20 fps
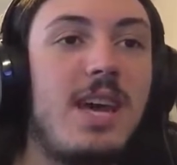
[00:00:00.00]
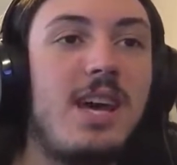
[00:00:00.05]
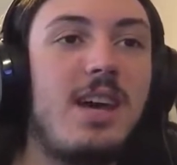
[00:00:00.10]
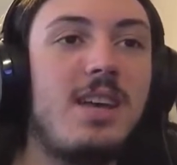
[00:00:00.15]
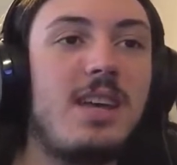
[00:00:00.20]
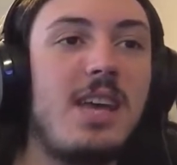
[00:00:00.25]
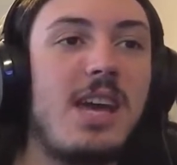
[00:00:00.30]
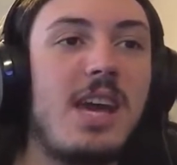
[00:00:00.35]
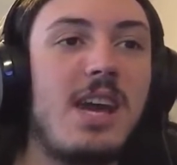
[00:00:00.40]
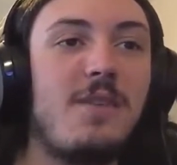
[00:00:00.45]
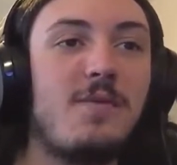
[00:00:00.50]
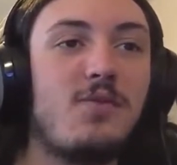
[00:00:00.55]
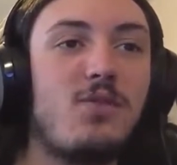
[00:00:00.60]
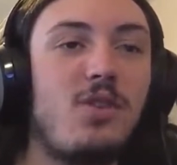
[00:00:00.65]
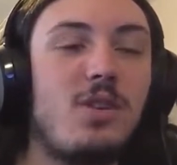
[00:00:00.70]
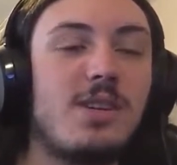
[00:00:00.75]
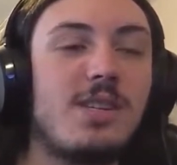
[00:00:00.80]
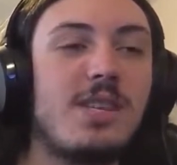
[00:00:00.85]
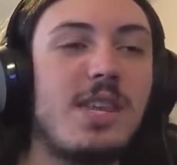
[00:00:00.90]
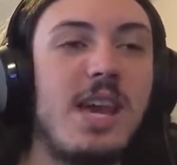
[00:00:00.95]
Hell yeah, of
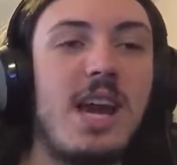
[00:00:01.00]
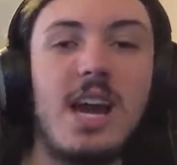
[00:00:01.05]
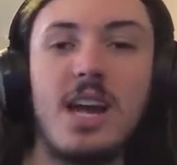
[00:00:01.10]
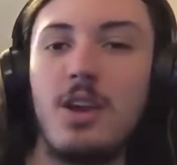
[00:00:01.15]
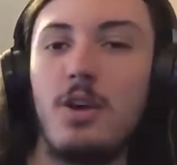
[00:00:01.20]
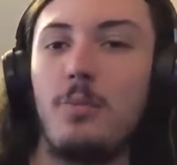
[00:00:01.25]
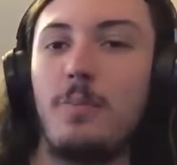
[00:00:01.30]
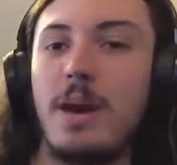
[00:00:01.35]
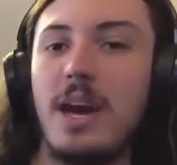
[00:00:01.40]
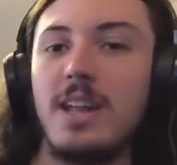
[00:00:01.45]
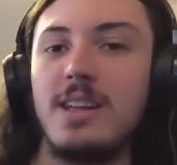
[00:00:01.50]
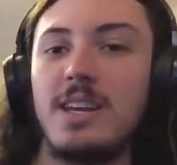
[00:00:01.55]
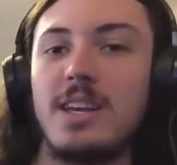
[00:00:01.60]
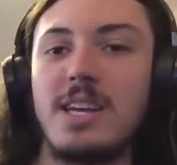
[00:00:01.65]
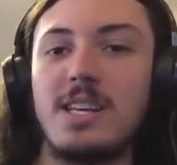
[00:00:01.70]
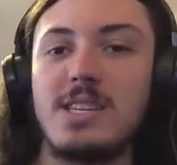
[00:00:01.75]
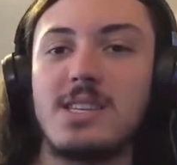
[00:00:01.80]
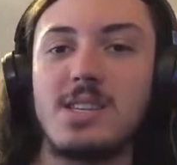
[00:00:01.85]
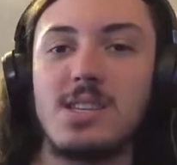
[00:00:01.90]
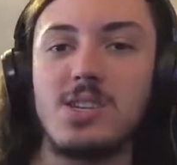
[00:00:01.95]
course the autopilot
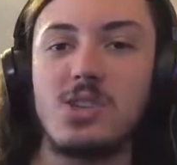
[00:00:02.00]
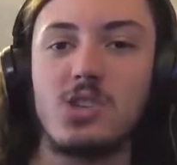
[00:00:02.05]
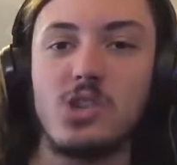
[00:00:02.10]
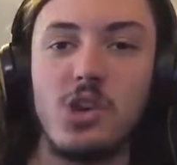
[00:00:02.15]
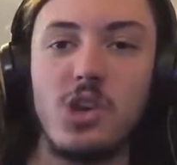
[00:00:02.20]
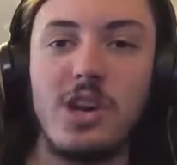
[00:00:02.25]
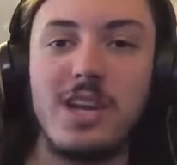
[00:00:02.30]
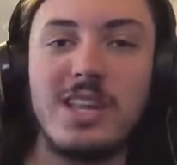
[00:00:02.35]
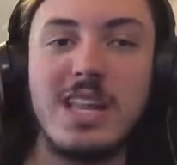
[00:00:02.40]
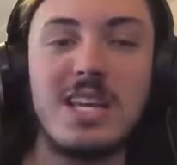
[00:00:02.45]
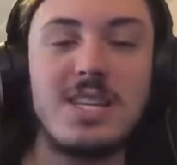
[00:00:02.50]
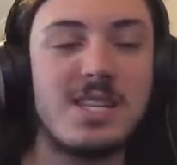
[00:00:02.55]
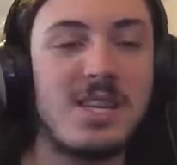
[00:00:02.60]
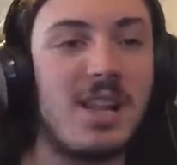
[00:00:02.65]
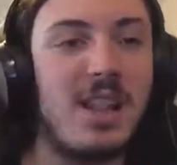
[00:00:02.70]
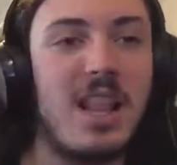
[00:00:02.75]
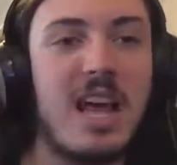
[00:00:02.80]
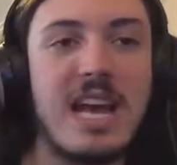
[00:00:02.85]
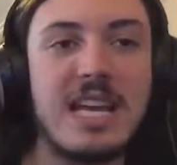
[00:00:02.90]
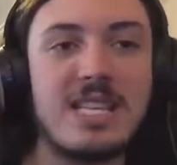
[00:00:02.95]
gets destroyed. That's
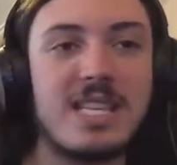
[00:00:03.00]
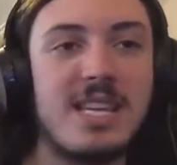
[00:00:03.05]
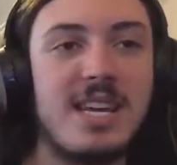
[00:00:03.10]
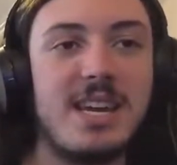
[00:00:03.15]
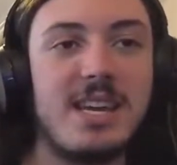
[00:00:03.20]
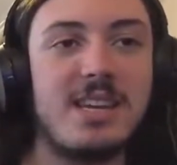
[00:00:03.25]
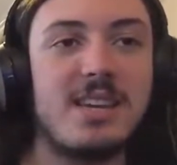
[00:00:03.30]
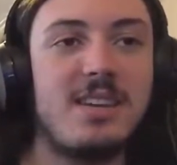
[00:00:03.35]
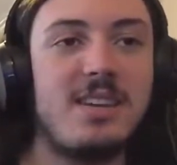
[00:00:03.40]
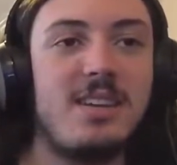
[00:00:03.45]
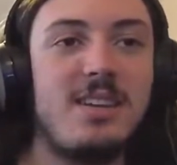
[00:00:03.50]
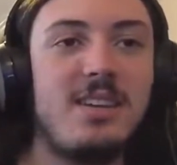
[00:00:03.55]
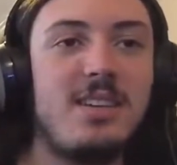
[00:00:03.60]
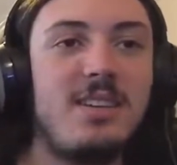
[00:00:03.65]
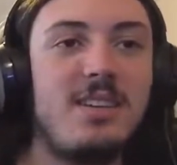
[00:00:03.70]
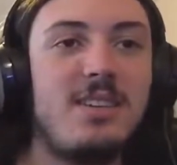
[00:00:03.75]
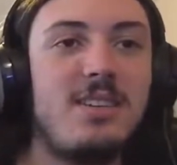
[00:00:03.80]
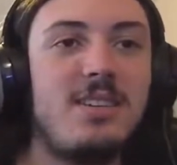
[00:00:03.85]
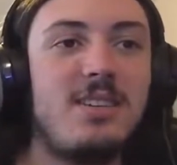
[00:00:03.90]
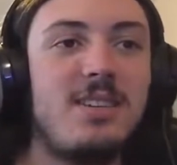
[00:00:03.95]
classic
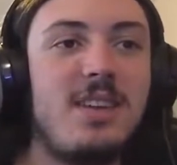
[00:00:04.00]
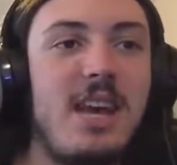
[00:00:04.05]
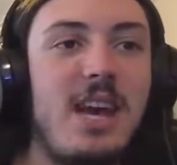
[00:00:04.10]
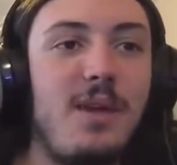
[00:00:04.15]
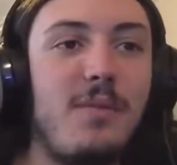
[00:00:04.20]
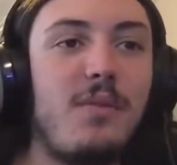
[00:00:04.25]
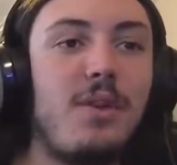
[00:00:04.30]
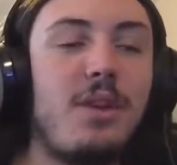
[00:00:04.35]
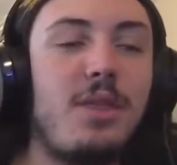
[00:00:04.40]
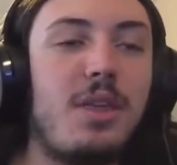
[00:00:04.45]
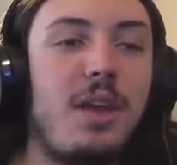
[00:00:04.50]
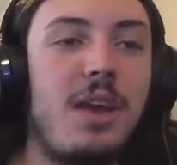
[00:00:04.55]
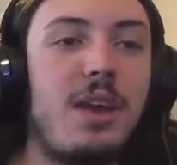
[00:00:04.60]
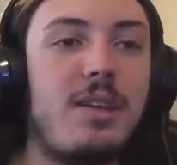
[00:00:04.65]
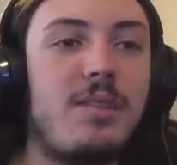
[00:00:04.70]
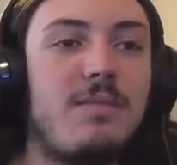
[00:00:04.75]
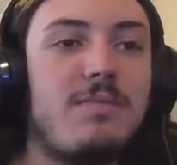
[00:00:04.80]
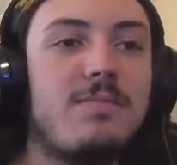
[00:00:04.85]
everything.